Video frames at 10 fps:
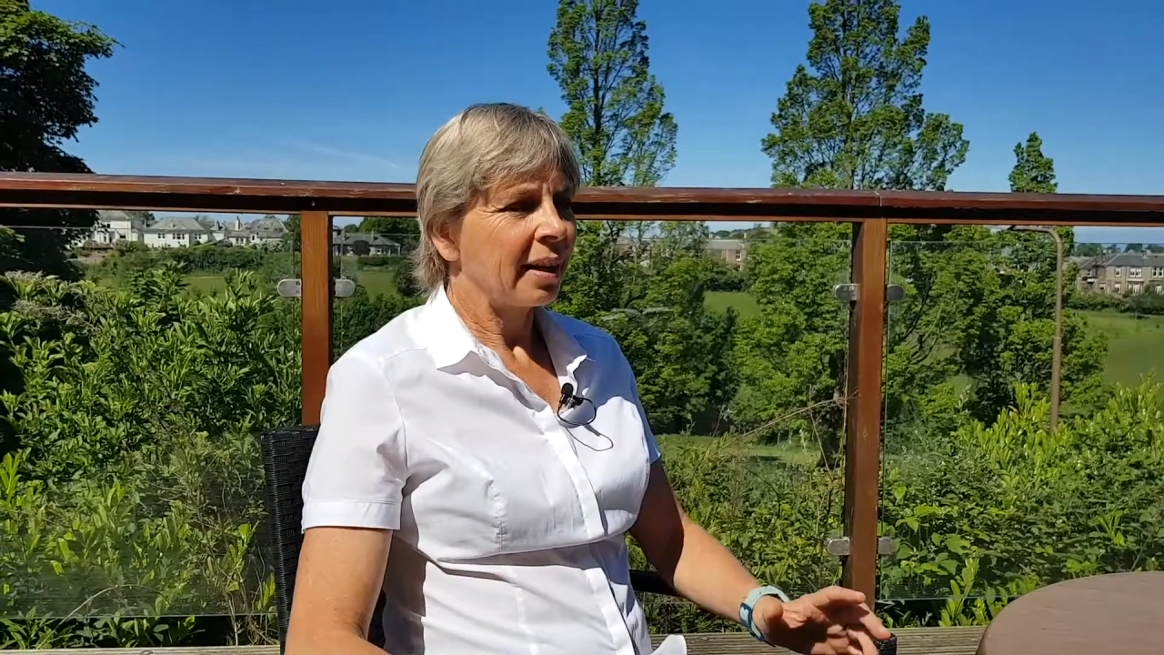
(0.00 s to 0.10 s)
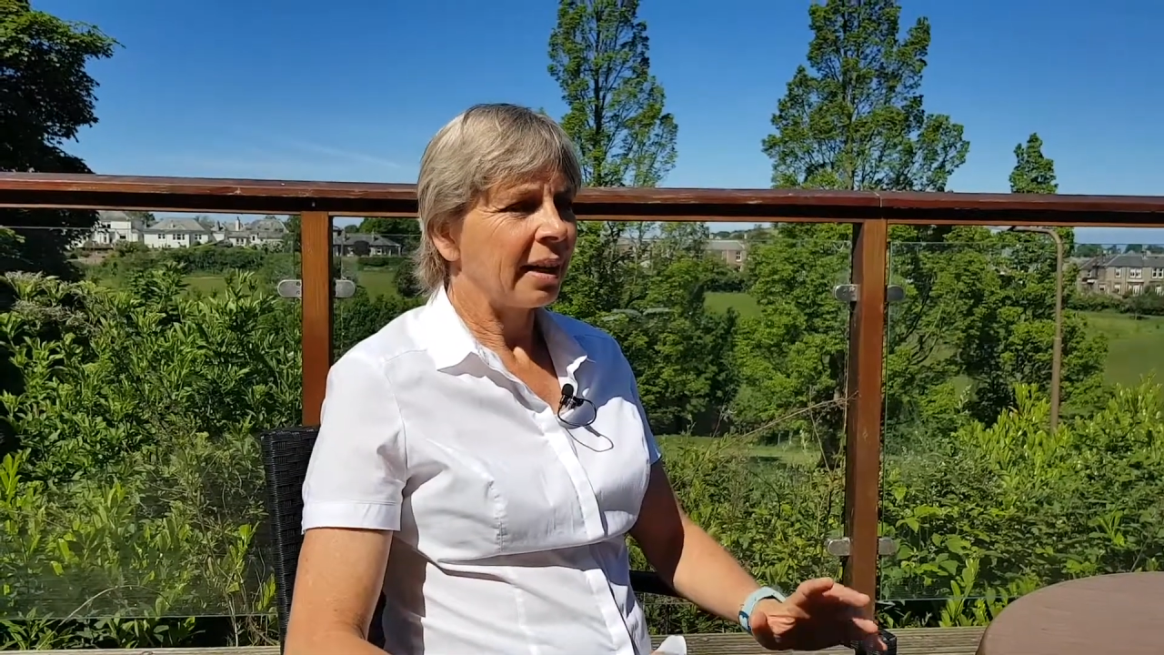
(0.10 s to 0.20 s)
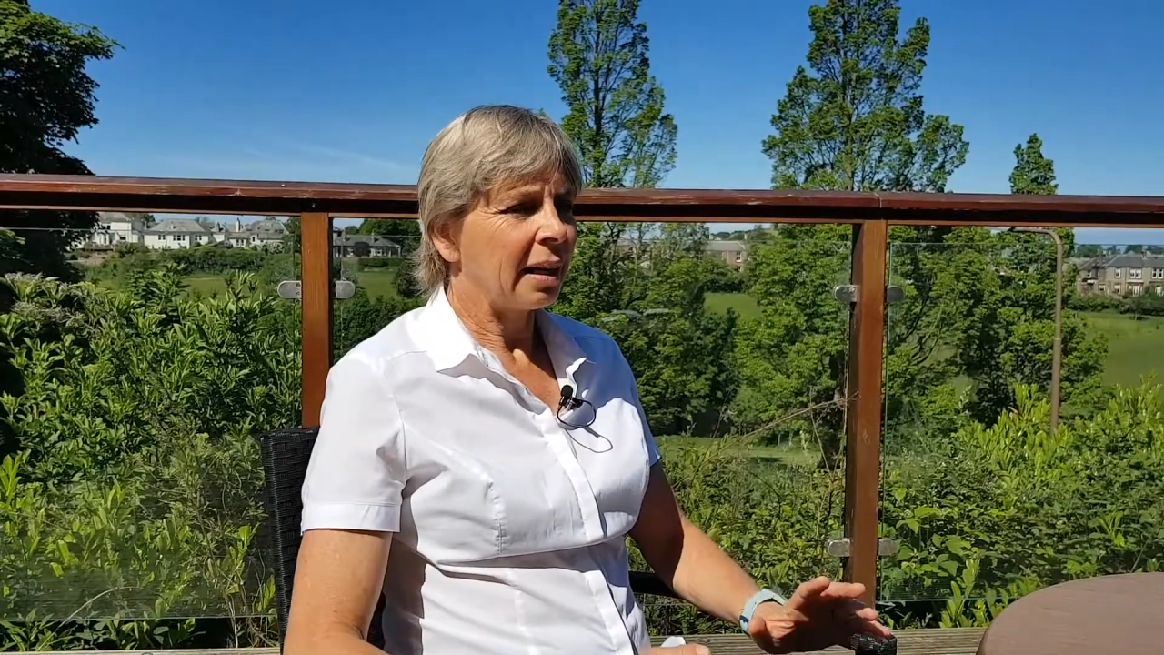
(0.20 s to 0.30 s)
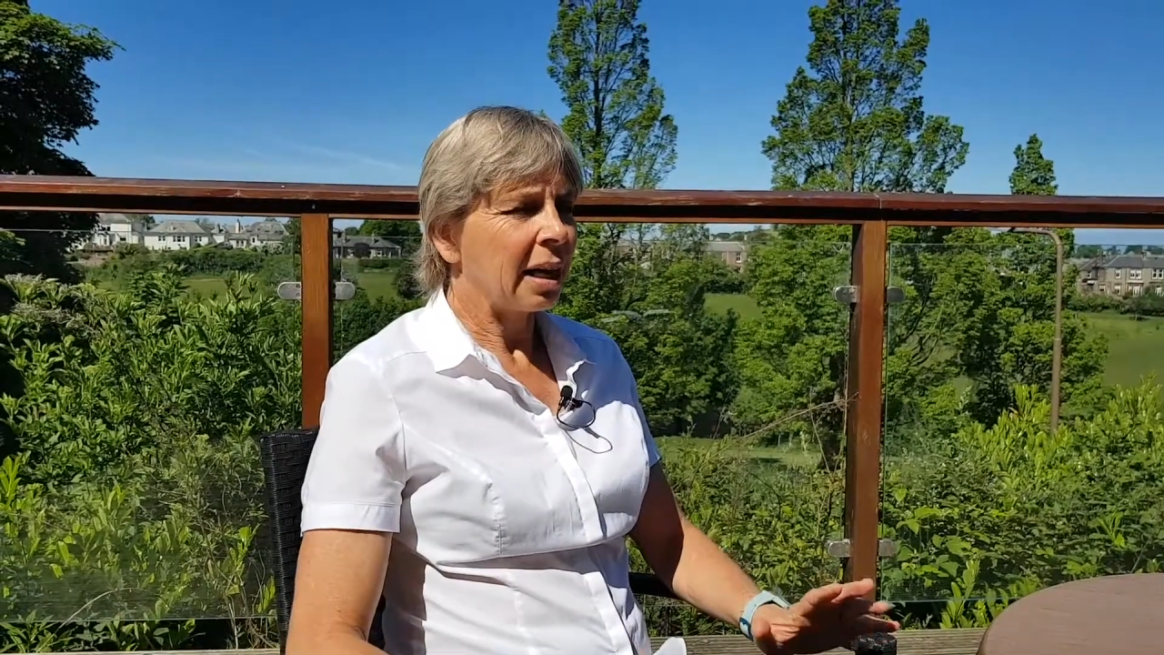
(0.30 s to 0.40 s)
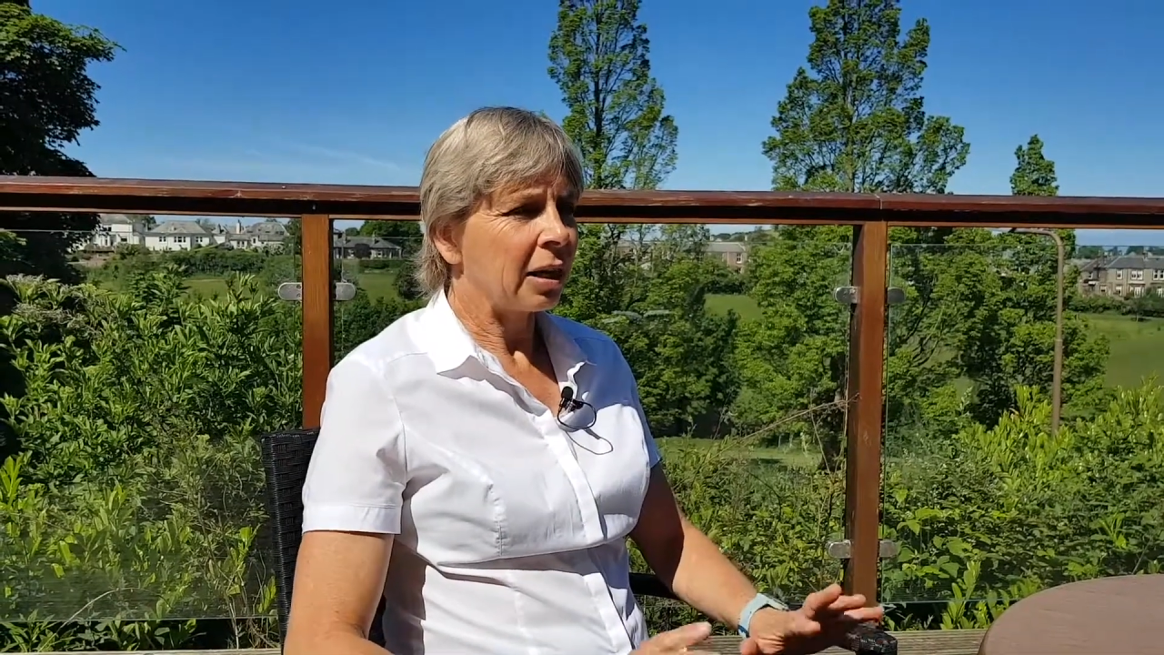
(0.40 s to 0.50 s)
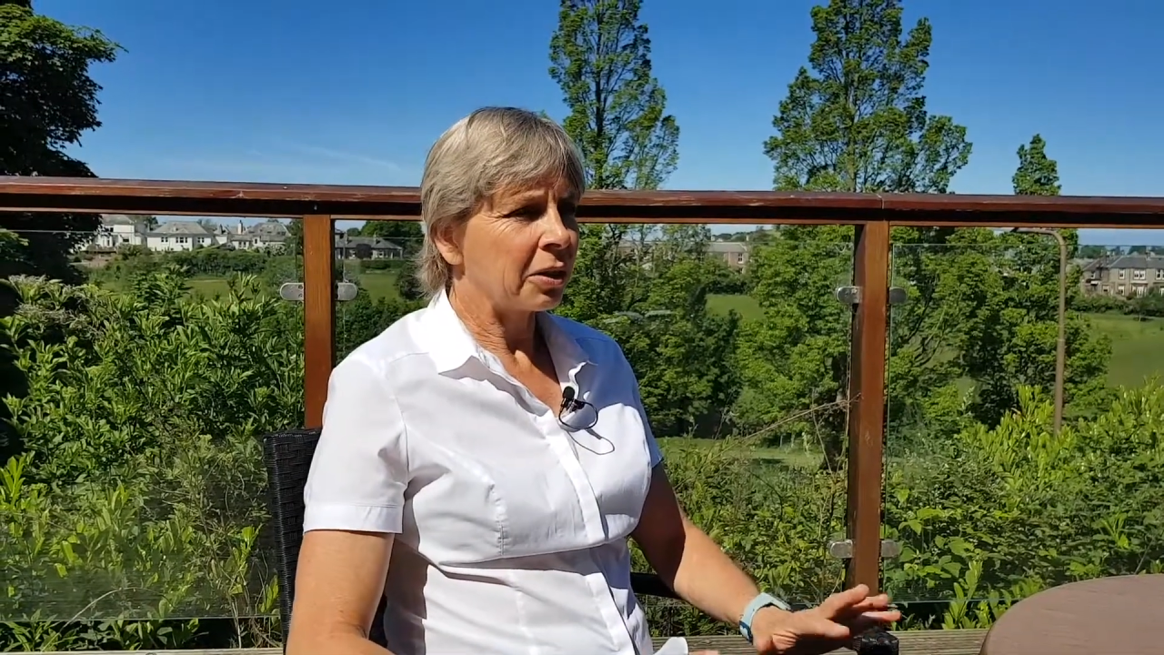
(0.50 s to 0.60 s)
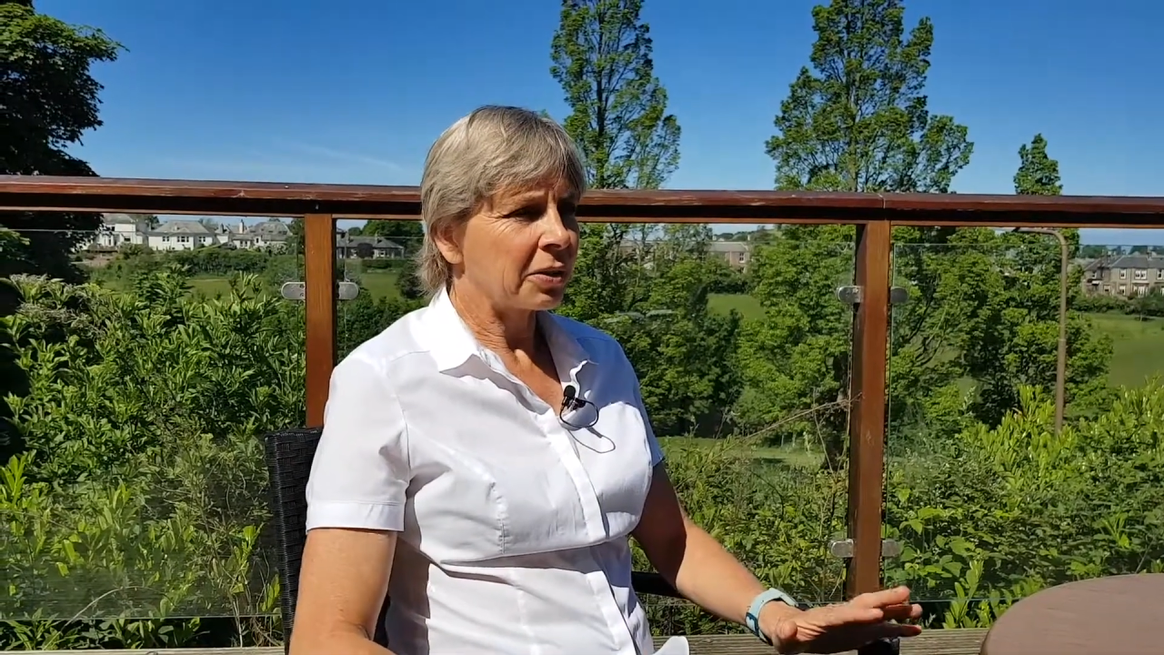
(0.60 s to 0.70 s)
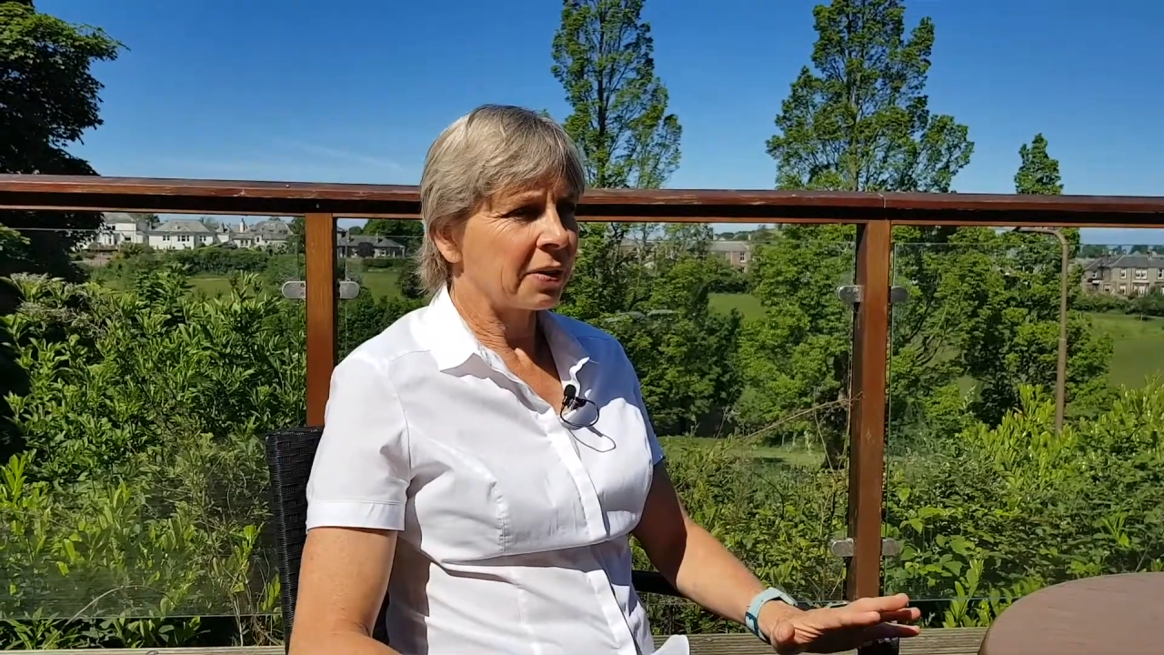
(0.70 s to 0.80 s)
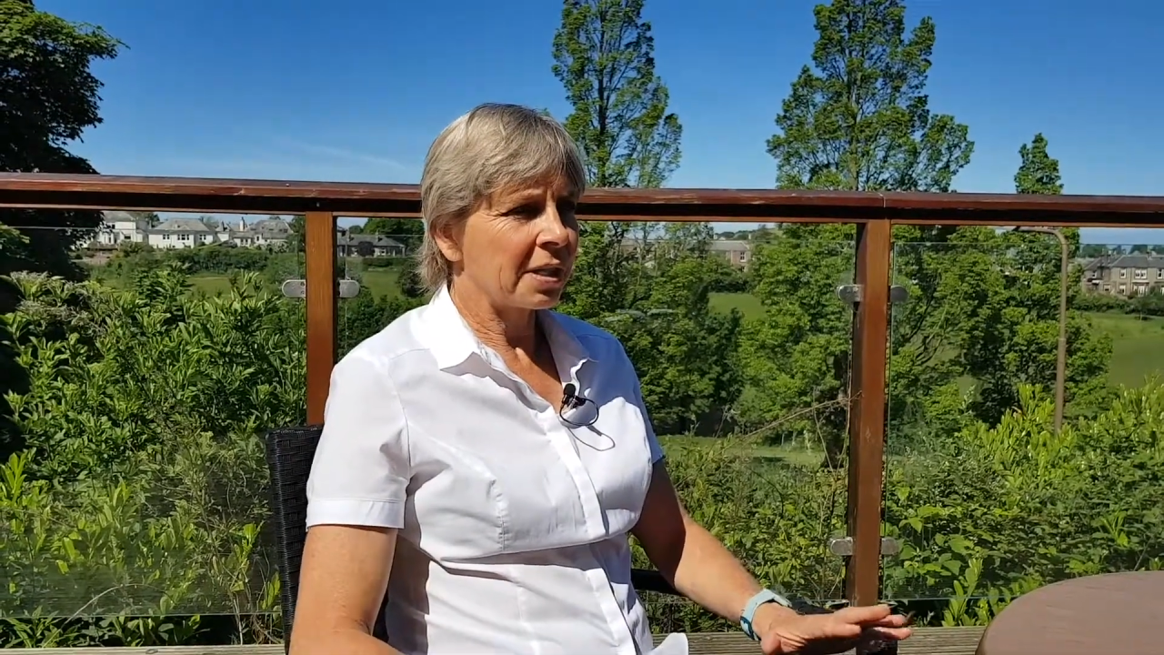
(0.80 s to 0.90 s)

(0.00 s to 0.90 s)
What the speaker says: a lot of the